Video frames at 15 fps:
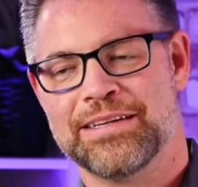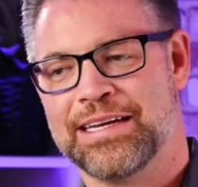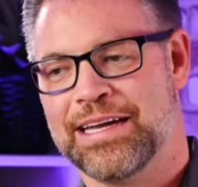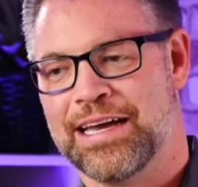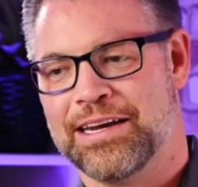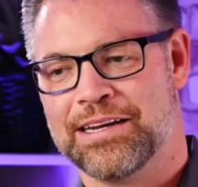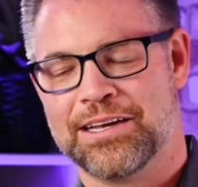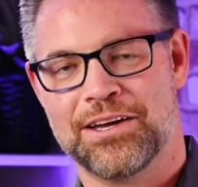
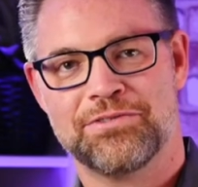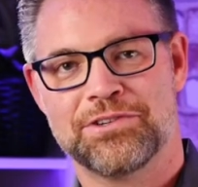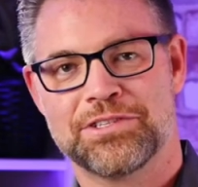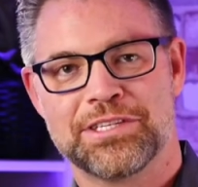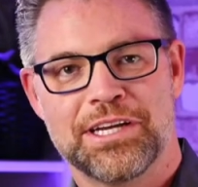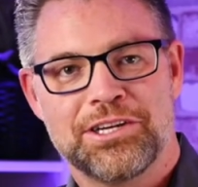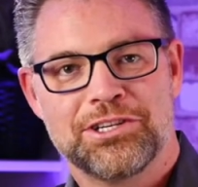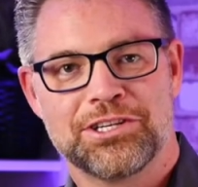had a
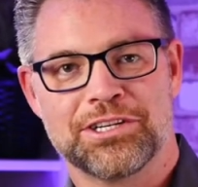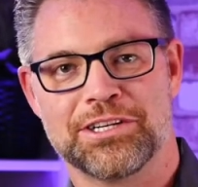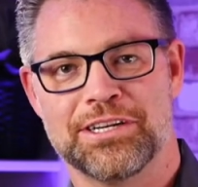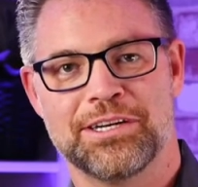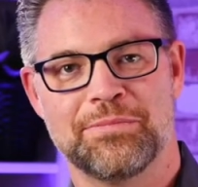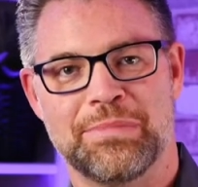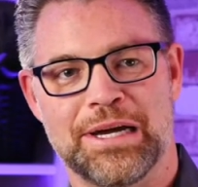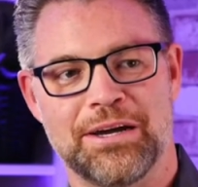conversation
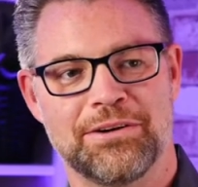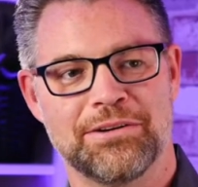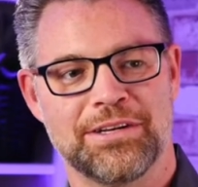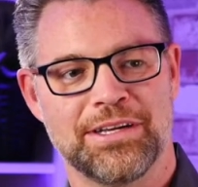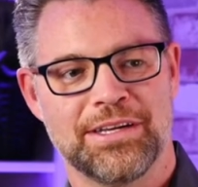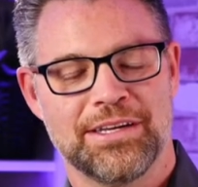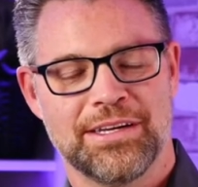about